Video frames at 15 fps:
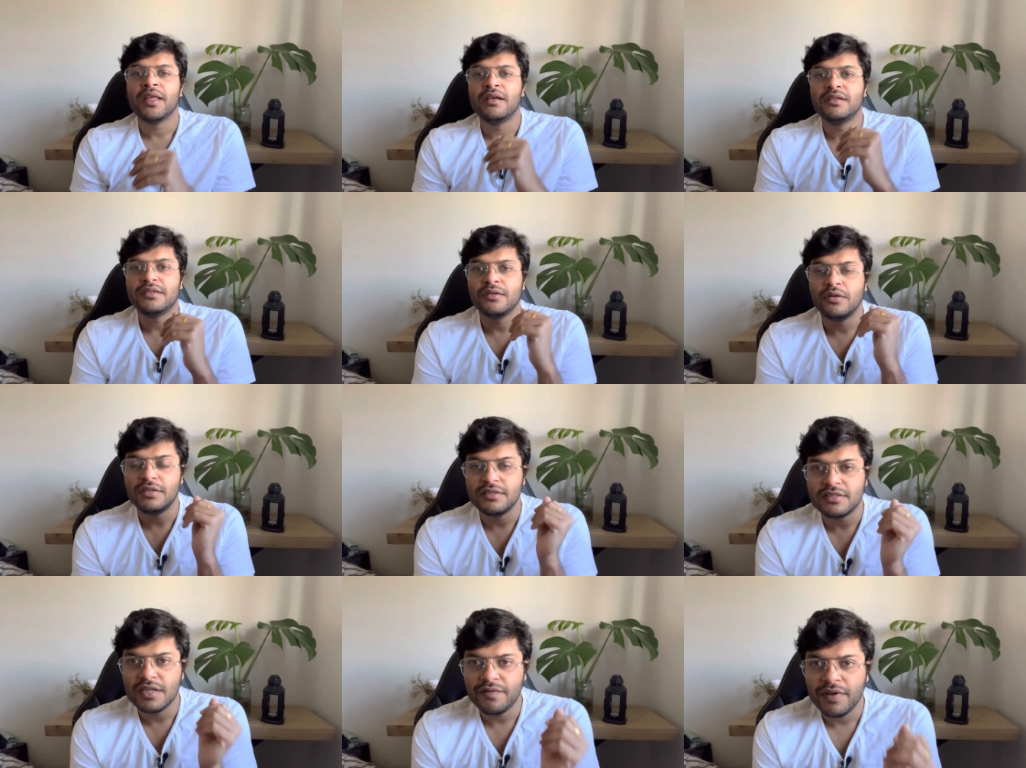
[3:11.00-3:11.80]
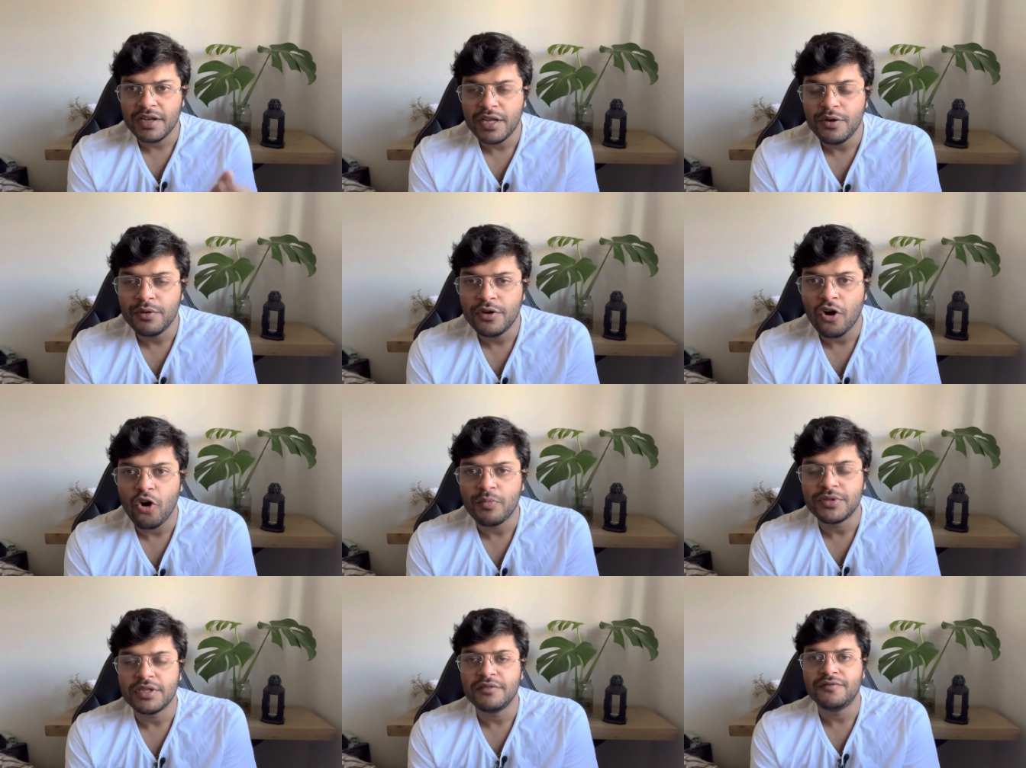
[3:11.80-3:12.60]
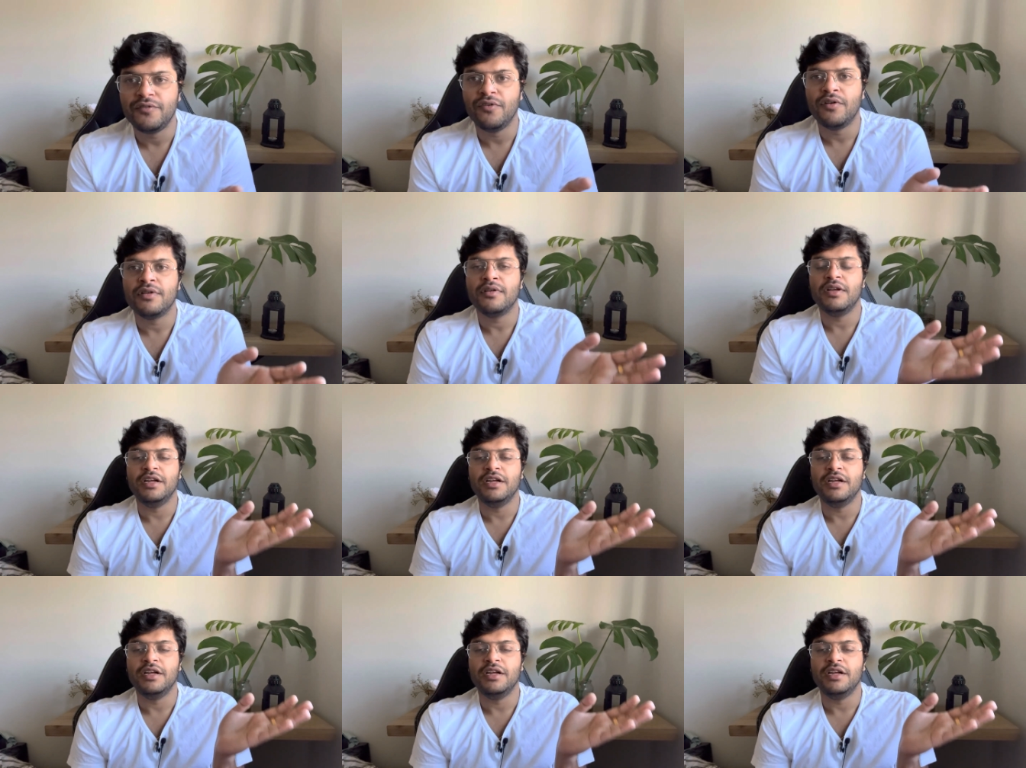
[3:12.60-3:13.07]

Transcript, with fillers: so this is a very good option for